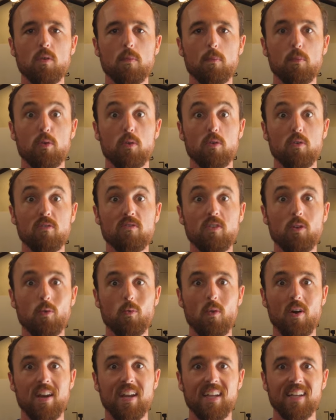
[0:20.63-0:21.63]
to improve your
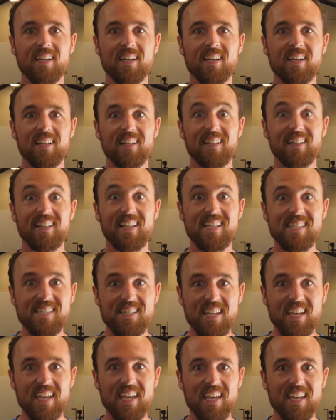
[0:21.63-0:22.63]
running.
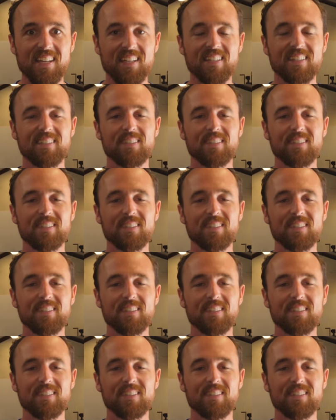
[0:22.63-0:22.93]
Let's dig in.